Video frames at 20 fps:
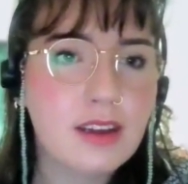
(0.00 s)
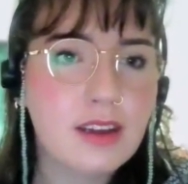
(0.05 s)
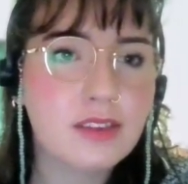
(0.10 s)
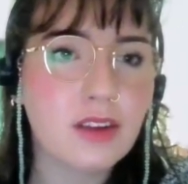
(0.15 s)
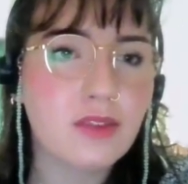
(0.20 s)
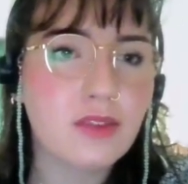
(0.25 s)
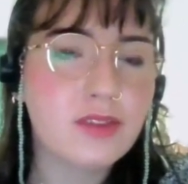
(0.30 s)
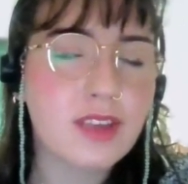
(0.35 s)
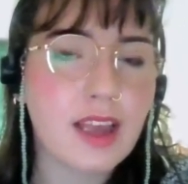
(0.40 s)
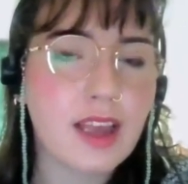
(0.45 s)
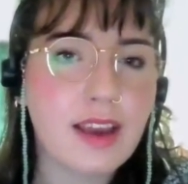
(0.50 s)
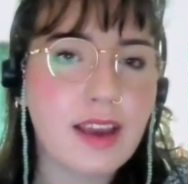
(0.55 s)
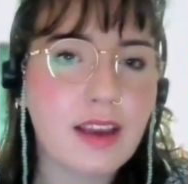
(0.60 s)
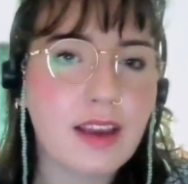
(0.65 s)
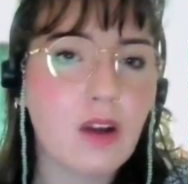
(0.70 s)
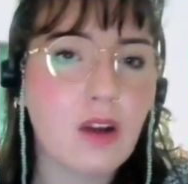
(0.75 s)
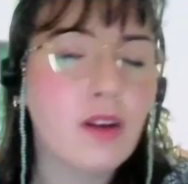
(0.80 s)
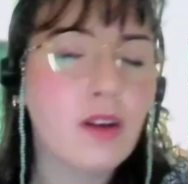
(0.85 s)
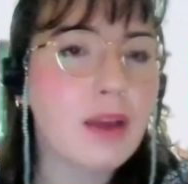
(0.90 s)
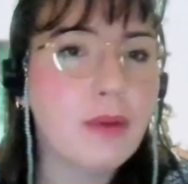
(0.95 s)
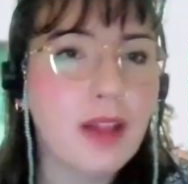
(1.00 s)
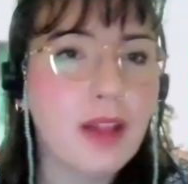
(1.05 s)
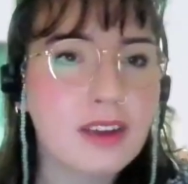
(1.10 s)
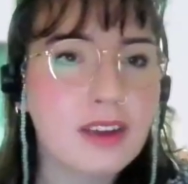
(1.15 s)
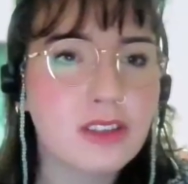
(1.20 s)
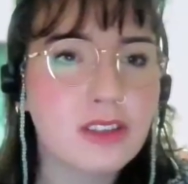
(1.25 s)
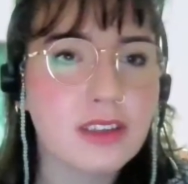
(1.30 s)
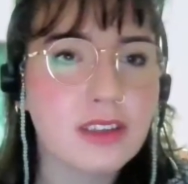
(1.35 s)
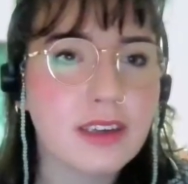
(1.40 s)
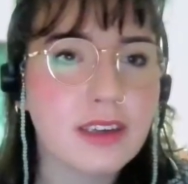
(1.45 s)
So saying, okay, well,
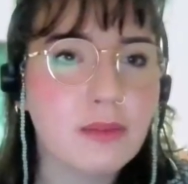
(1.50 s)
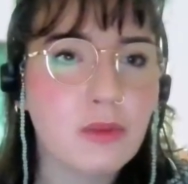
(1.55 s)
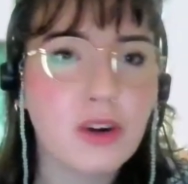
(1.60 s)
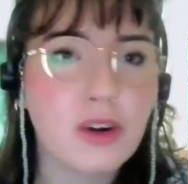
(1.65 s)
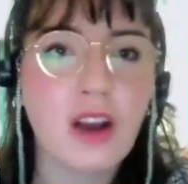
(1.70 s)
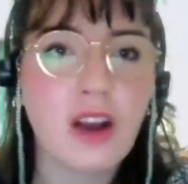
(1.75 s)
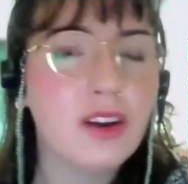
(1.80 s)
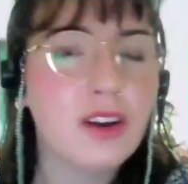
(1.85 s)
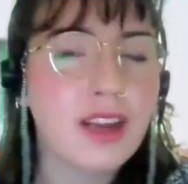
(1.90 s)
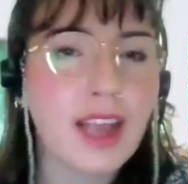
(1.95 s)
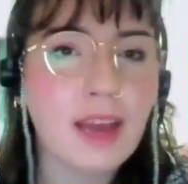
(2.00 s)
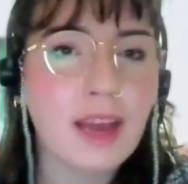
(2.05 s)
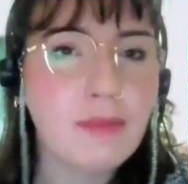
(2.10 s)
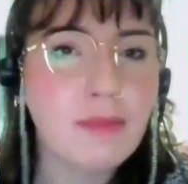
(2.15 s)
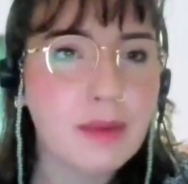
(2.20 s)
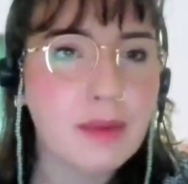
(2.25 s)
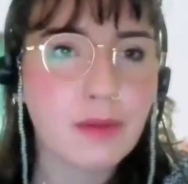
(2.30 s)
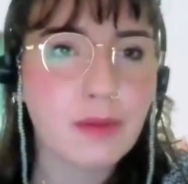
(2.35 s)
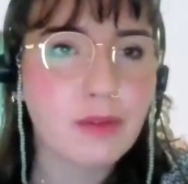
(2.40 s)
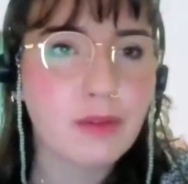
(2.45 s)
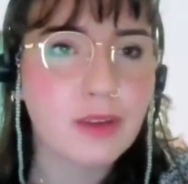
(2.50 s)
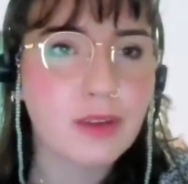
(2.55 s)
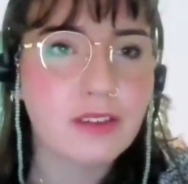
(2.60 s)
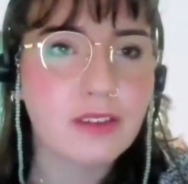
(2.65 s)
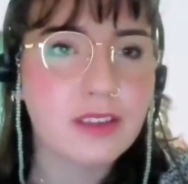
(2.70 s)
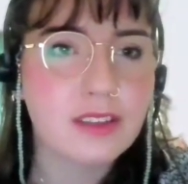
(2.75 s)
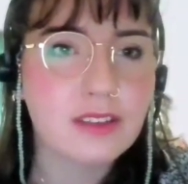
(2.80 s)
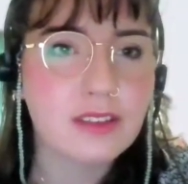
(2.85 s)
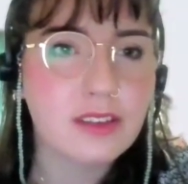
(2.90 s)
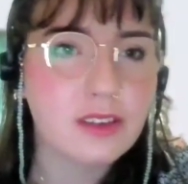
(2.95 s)
actually, we're not going to get people from
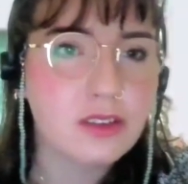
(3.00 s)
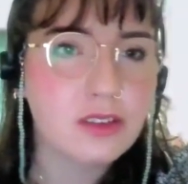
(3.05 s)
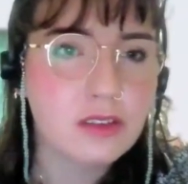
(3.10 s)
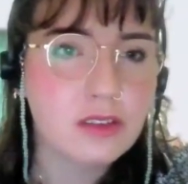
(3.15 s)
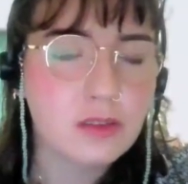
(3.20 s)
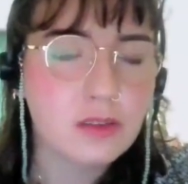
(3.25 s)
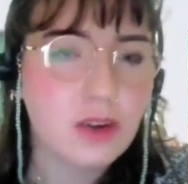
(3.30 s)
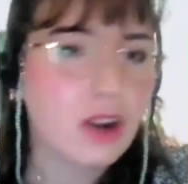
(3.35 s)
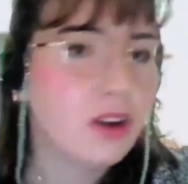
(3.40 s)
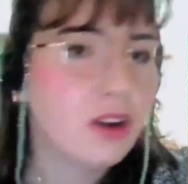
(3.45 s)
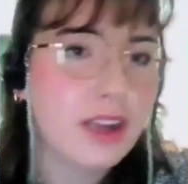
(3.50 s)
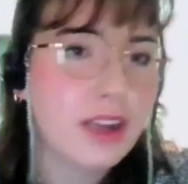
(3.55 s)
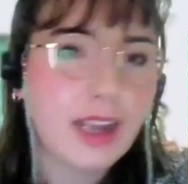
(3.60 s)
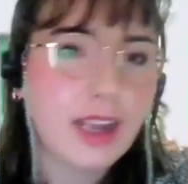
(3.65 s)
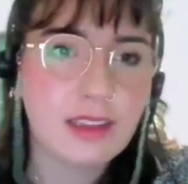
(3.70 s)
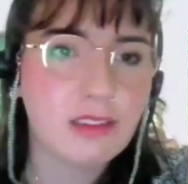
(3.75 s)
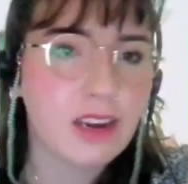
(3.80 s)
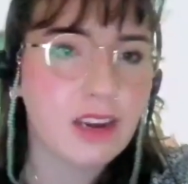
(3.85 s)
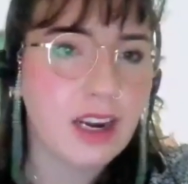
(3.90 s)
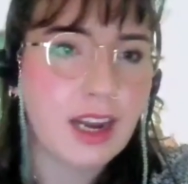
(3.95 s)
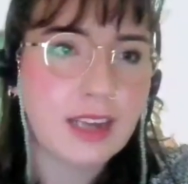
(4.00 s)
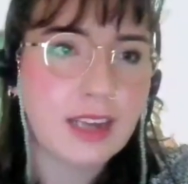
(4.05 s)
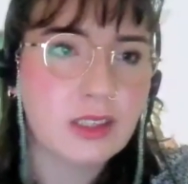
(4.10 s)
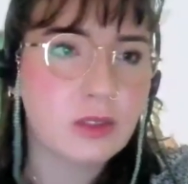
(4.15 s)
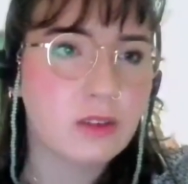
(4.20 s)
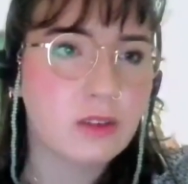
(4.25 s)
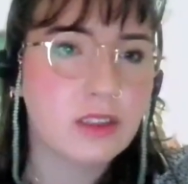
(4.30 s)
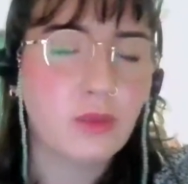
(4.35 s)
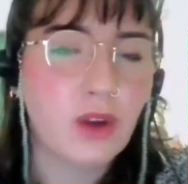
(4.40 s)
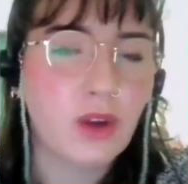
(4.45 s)
other institutions. We're not going to get the great
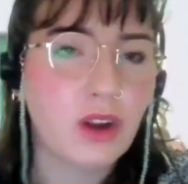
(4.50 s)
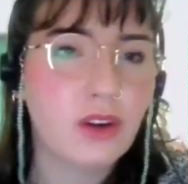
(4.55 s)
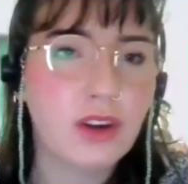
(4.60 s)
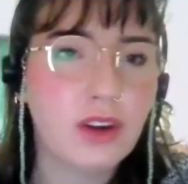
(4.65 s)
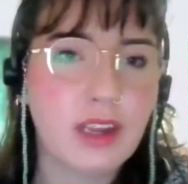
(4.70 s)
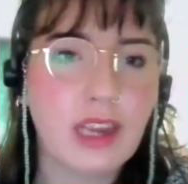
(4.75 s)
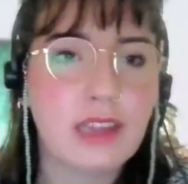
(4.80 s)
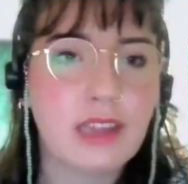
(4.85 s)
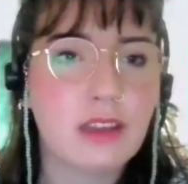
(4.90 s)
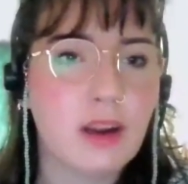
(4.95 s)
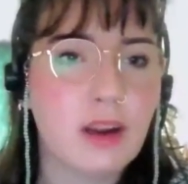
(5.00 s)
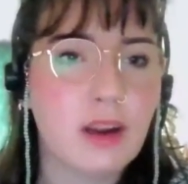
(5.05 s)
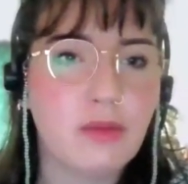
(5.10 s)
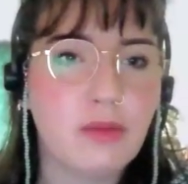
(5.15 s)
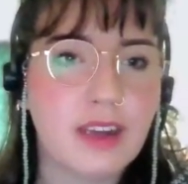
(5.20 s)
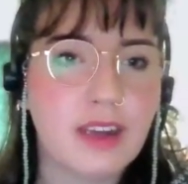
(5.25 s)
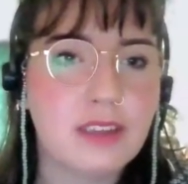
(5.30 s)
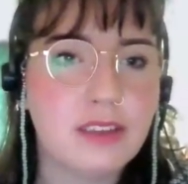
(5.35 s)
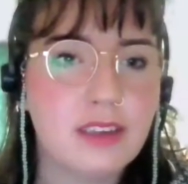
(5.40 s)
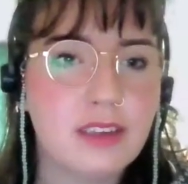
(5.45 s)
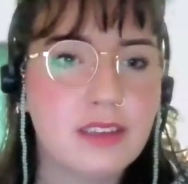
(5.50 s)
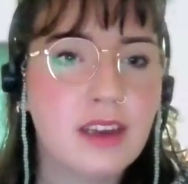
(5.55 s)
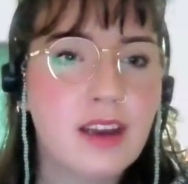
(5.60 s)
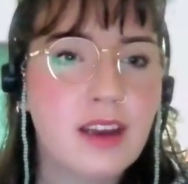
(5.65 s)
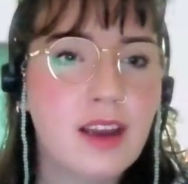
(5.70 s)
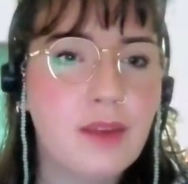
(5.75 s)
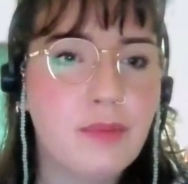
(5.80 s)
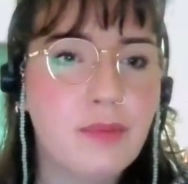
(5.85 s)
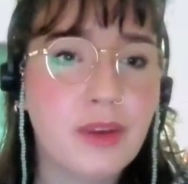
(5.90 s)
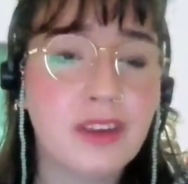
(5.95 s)
lecturers. We're not going to get the great professors
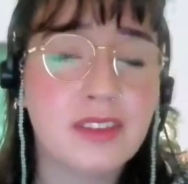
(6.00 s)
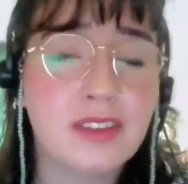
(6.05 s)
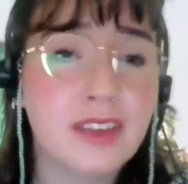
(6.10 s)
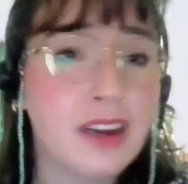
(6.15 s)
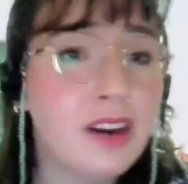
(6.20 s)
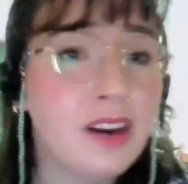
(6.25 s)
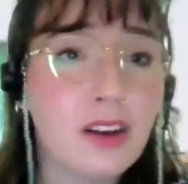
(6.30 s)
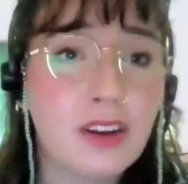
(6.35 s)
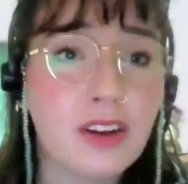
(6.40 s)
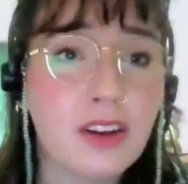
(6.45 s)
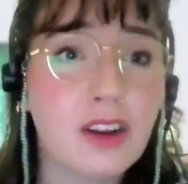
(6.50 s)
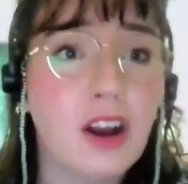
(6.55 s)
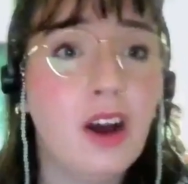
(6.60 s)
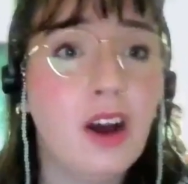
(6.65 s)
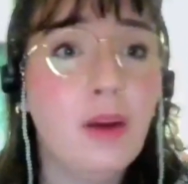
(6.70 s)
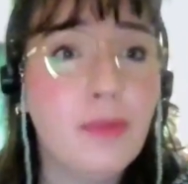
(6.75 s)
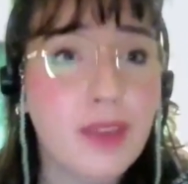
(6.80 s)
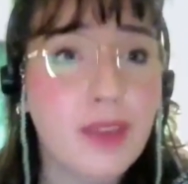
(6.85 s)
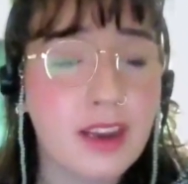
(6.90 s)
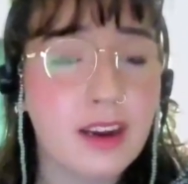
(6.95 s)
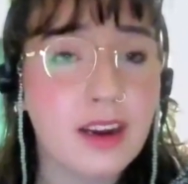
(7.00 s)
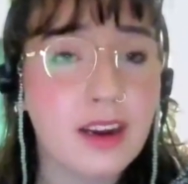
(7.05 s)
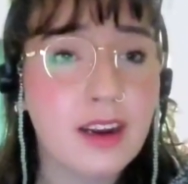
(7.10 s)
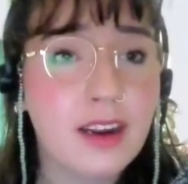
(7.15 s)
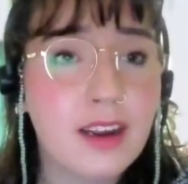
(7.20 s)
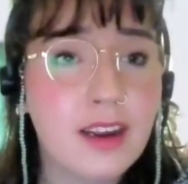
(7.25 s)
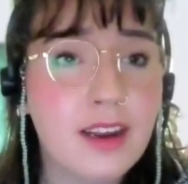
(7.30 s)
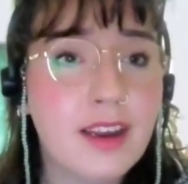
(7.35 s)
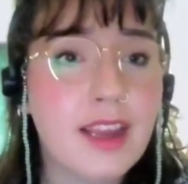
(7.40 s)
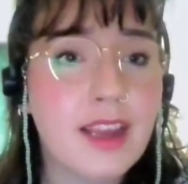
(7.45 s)
because they're not going to come here
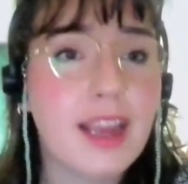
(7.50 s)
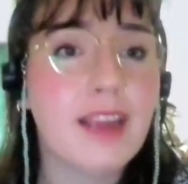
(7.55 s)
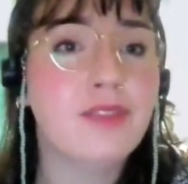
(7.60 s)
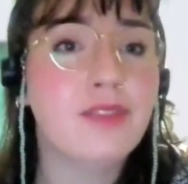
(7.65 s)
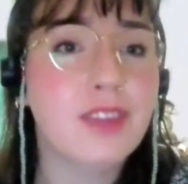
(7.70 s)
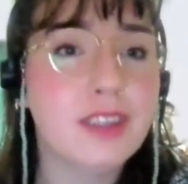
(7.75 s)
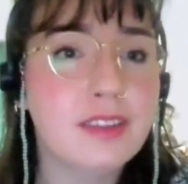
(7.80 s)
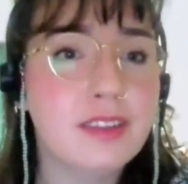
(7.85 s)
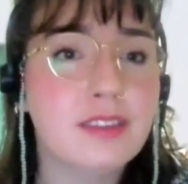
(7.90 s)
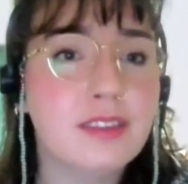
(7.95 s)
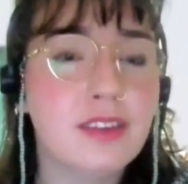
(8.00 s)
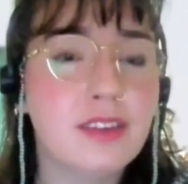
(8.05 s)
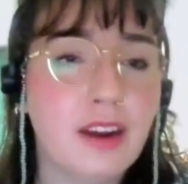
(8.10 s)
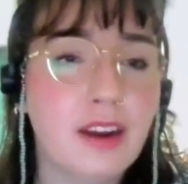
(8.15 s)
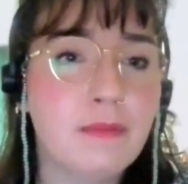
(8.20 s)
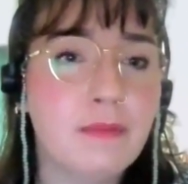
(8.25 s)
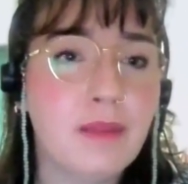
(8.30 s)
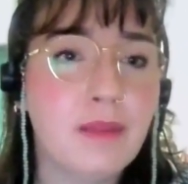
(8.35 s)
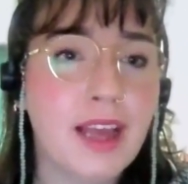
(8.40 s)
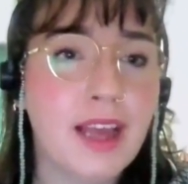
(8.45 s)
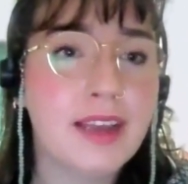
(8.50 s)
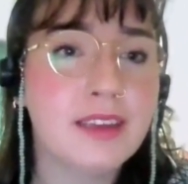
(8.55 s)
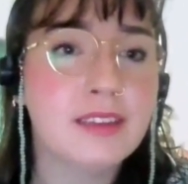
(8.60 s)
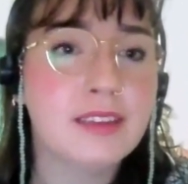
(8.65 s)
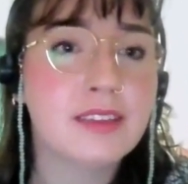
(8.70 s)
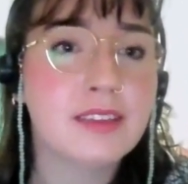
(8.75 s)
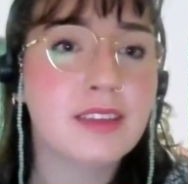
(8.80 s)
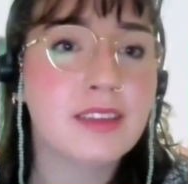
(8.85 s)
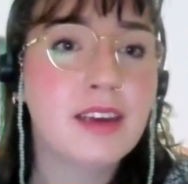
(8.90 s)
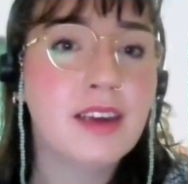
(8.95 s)
if this is not in
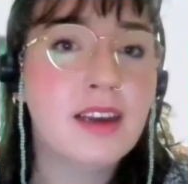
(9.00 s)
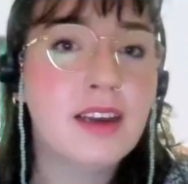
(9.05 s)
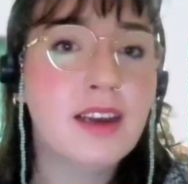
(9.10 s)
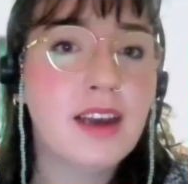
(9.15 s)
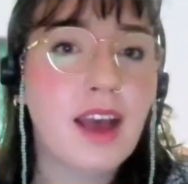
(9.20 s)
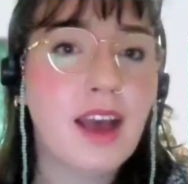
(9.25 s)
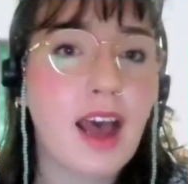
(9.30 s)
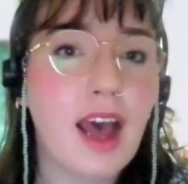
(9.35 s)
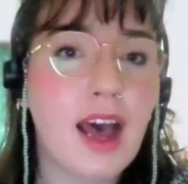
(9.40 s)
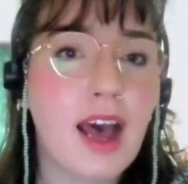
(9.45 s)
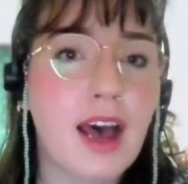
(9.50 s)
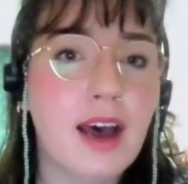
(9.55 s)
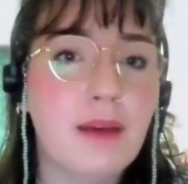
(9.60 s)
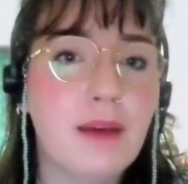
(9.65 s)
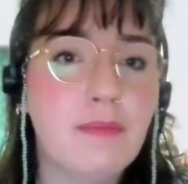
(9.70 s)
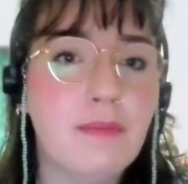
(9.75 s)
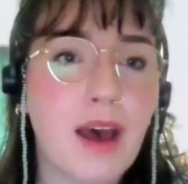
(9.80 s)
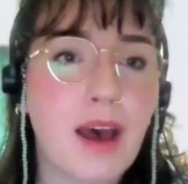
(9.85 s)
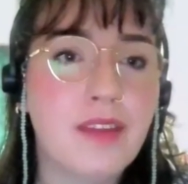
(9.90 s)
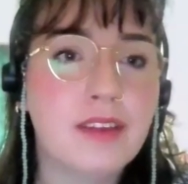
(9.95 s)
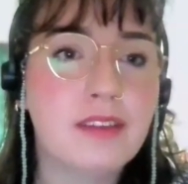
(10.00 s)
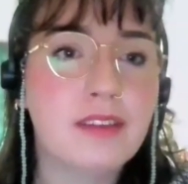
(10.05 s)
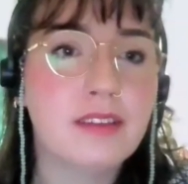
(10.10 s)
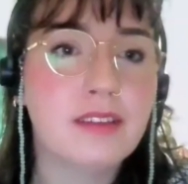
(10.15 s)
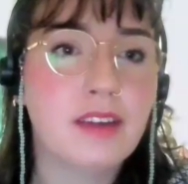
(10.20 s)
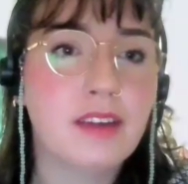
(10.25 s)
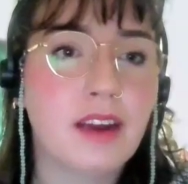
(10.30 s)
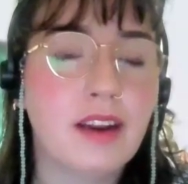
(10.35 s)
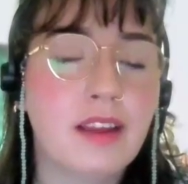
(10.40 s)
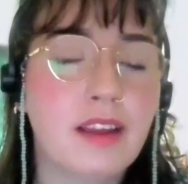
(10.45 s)
place, and this
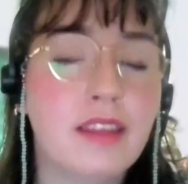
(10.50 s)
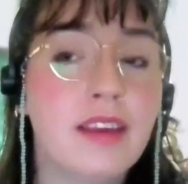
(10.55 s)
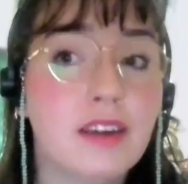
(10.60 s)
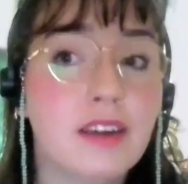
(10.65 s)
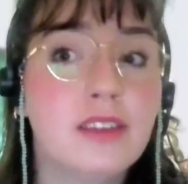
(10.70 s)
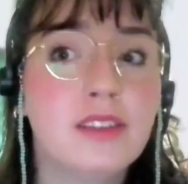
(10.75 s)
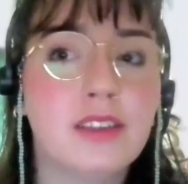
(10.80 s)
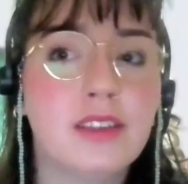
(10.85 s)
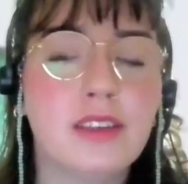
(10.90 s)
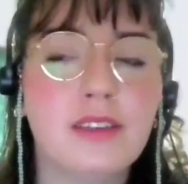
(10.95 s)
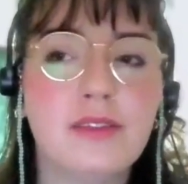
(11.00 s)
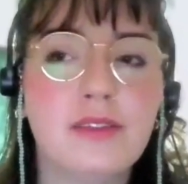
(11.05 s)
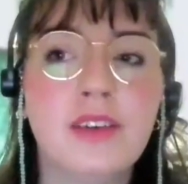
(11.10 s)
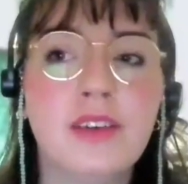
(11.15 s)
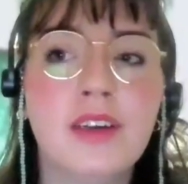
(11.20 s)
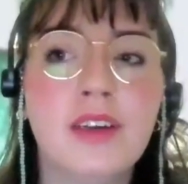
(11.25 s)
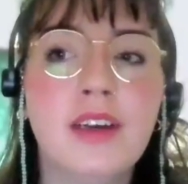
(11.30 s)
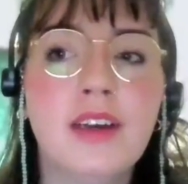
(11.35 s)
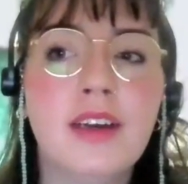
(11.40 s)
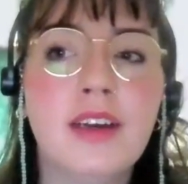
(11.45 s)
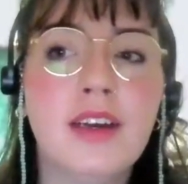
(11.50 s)
is not adhered to.